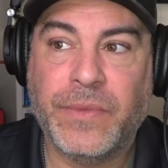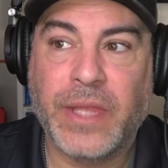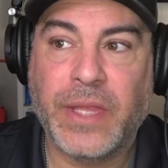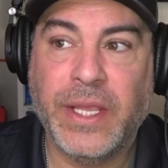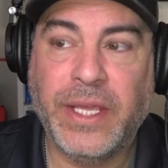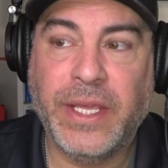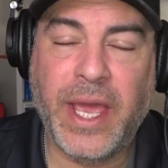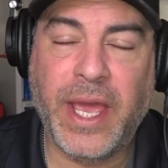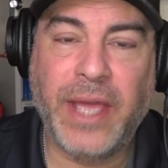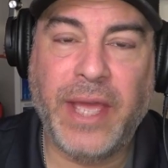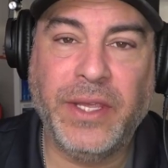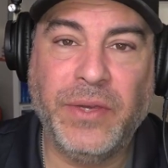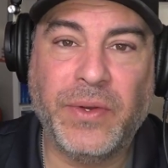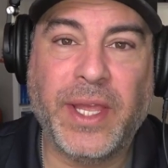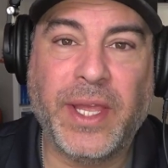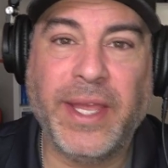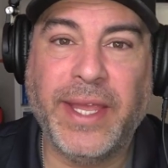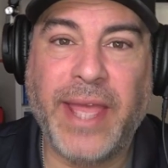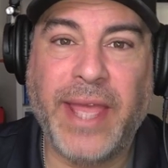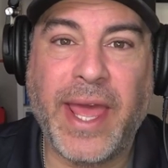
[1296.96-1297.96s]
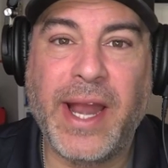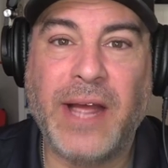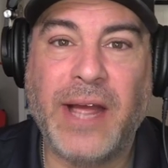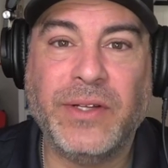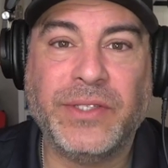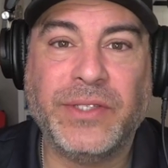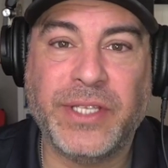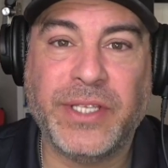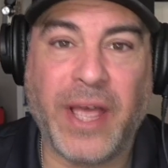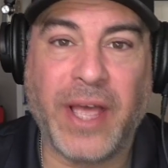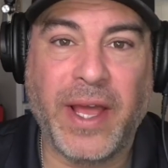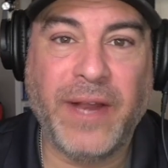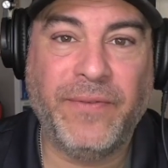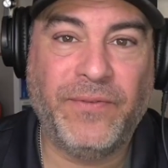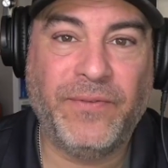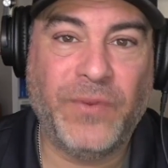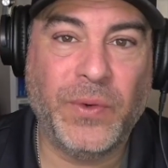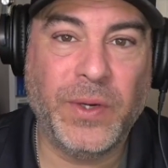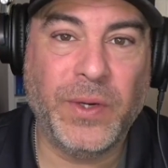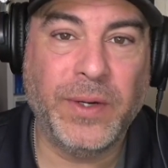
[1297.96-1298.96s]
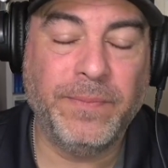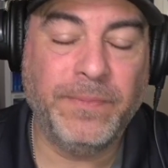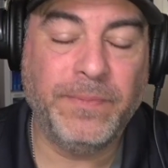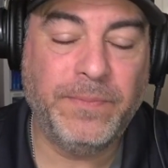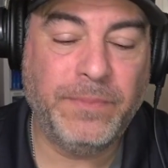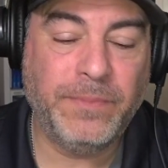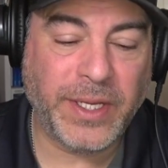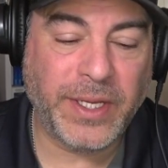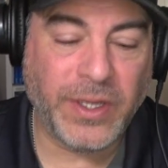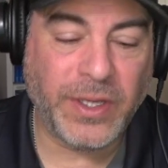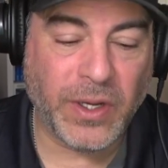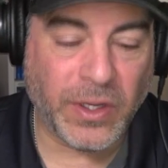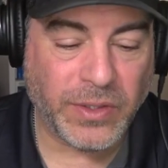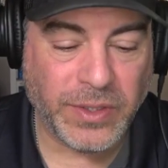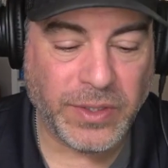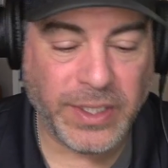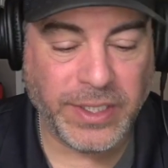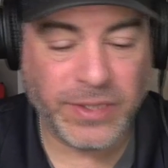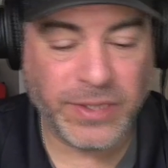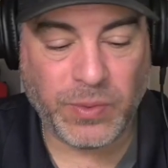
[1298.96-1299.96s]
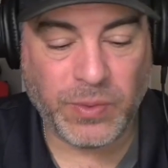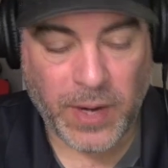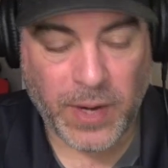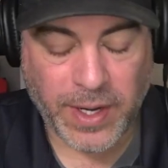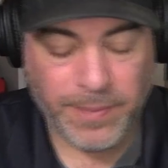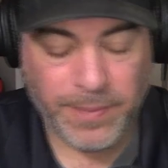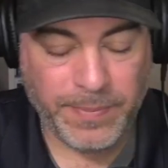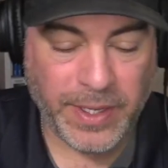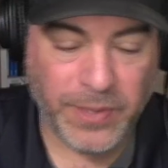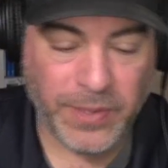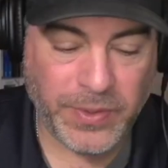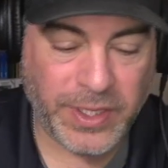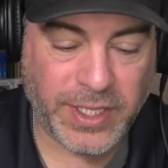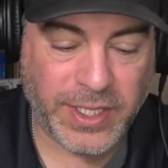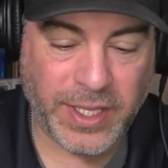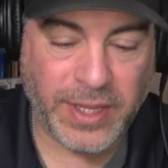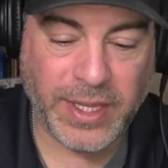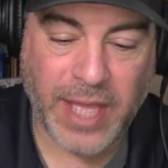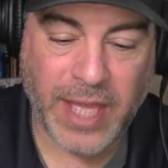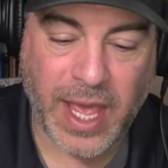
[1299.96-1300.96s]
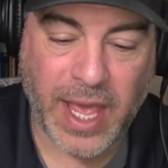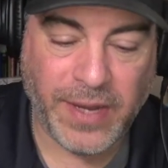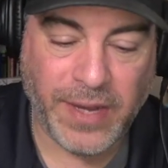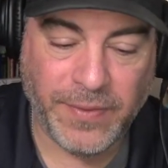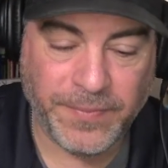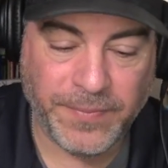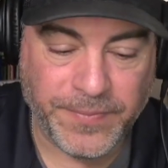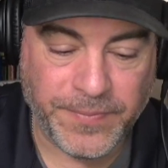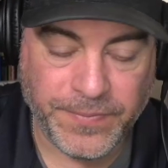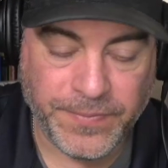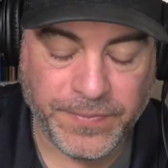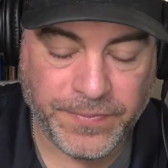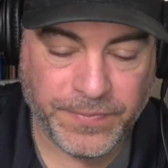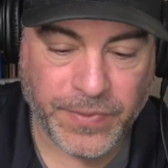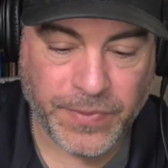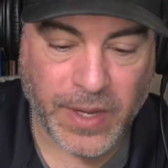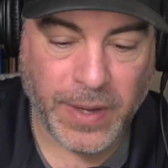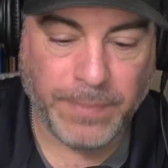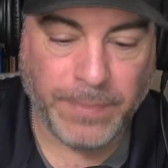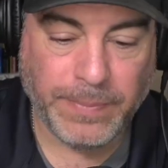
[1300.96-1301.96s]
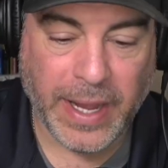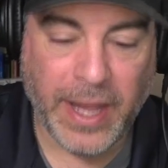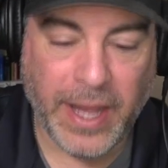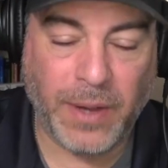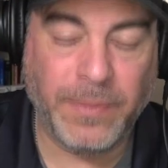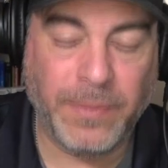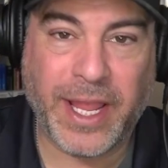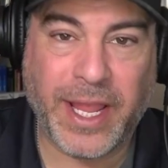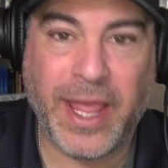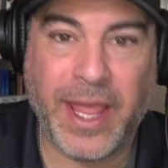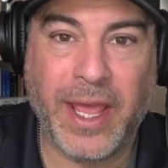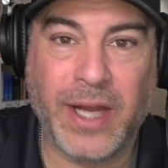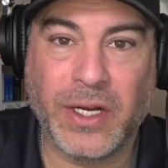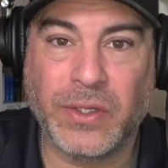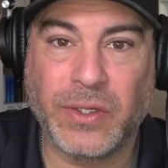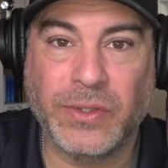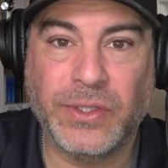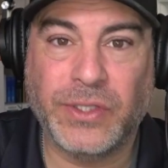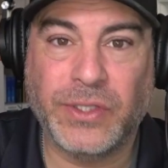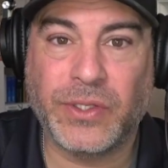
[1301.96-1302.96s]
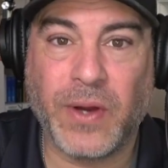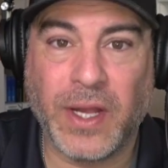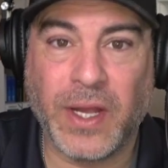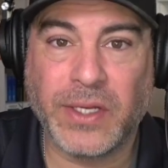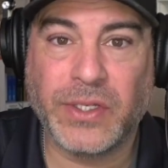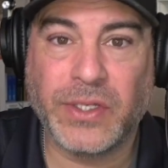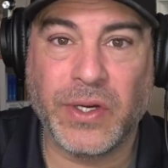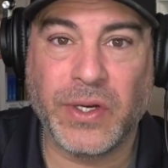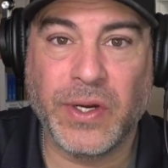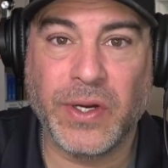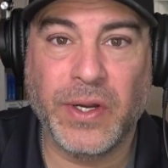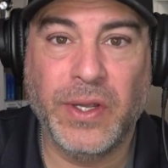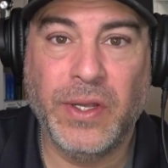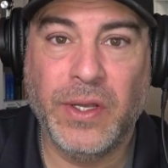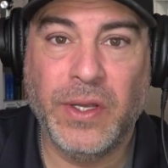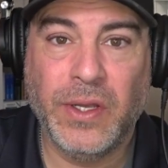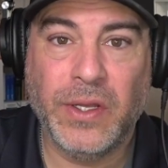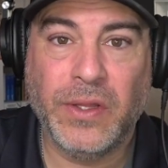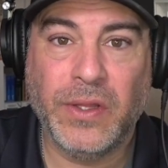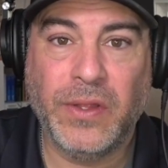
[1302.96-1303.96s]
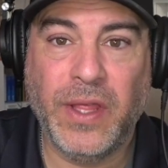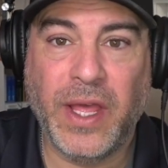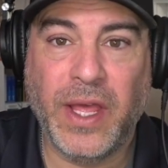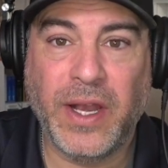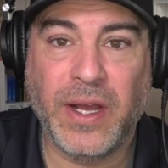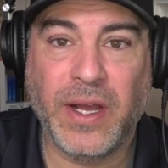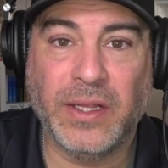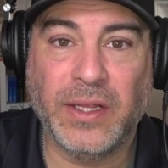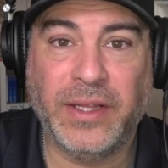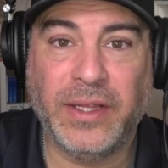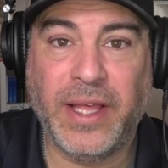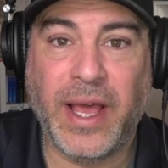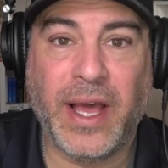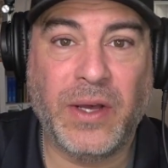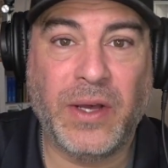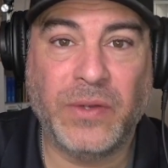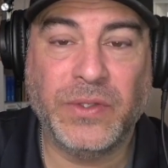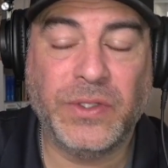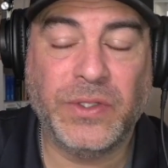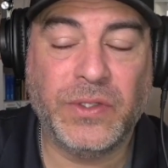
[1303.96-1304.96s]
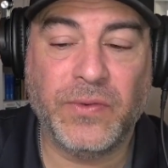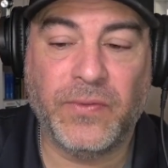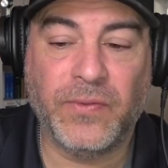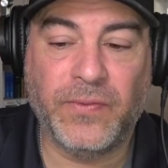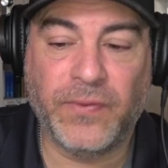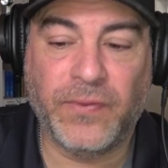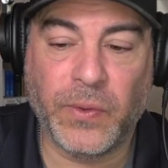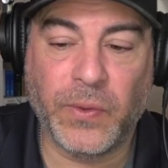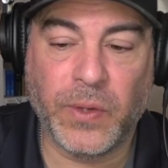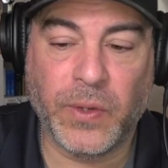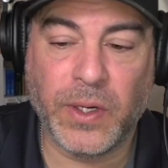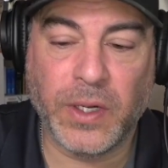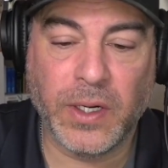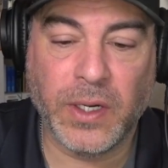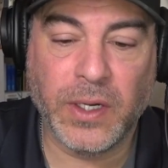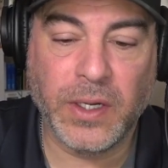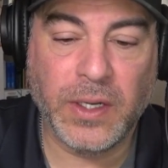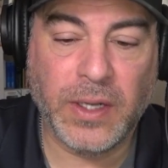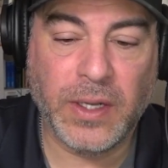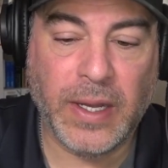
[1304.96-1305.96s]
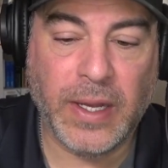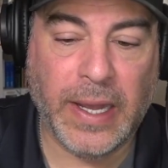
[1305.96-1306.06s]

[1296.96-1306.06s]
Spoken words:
yeah, you can get outside of form, but you always want to be within that biomechanical structure that allows for